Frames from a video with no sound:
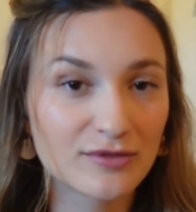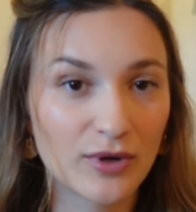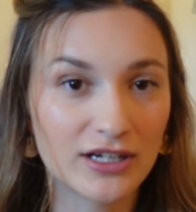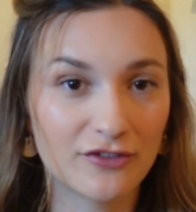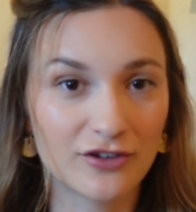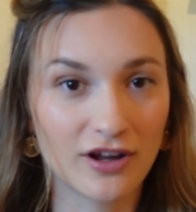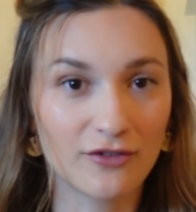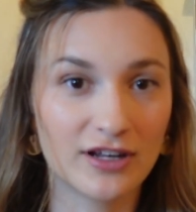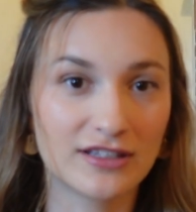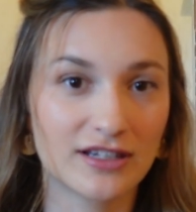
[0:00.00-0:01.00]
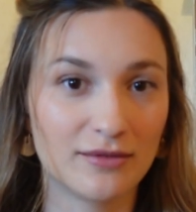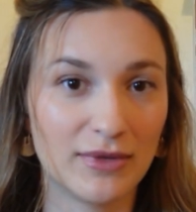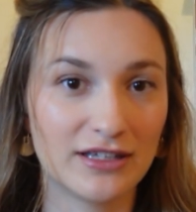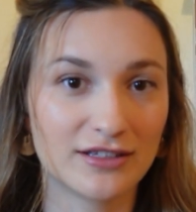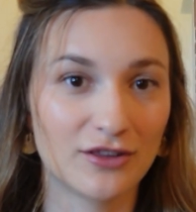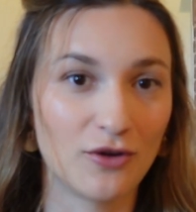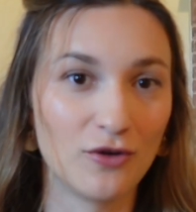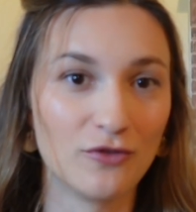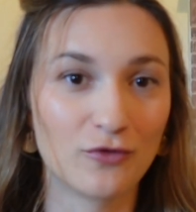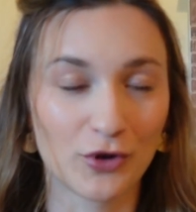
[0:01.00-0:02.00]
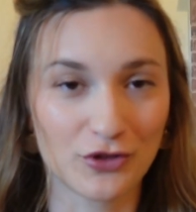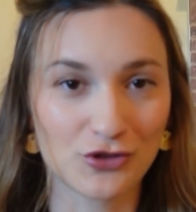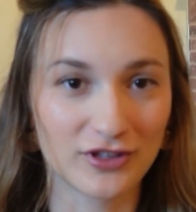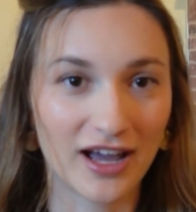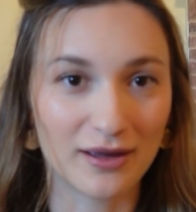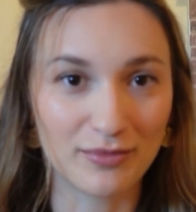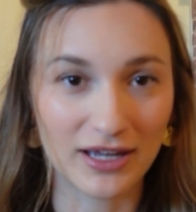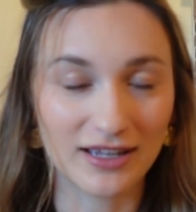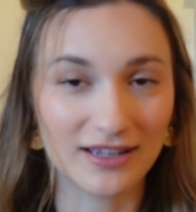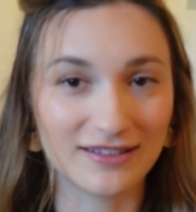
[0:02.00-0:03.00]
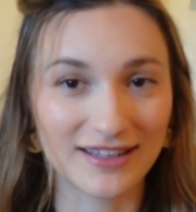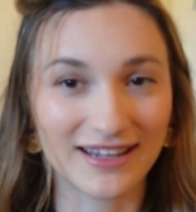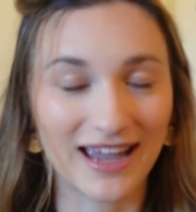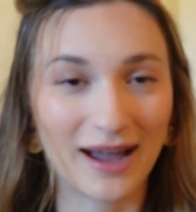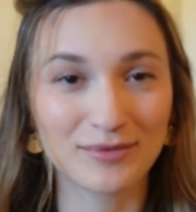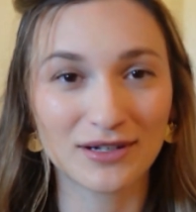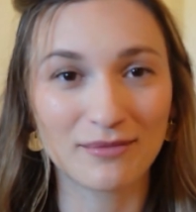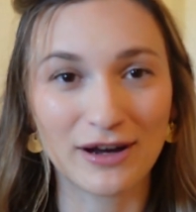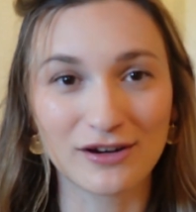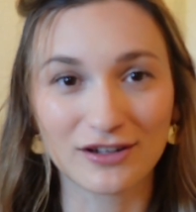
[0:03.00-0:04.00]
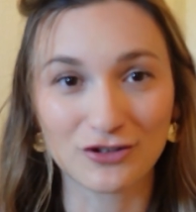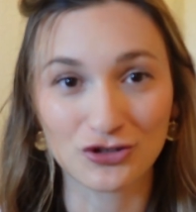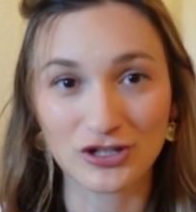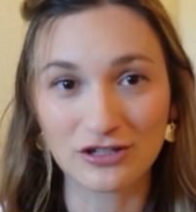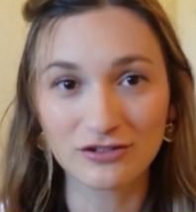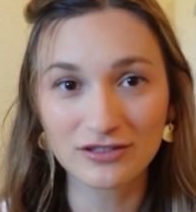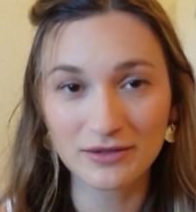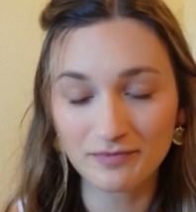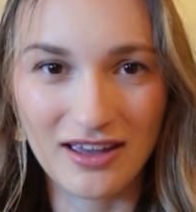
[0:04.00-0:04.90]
one, if you're not ready to commit to the whole 4th of July bit, is a Captain America shield.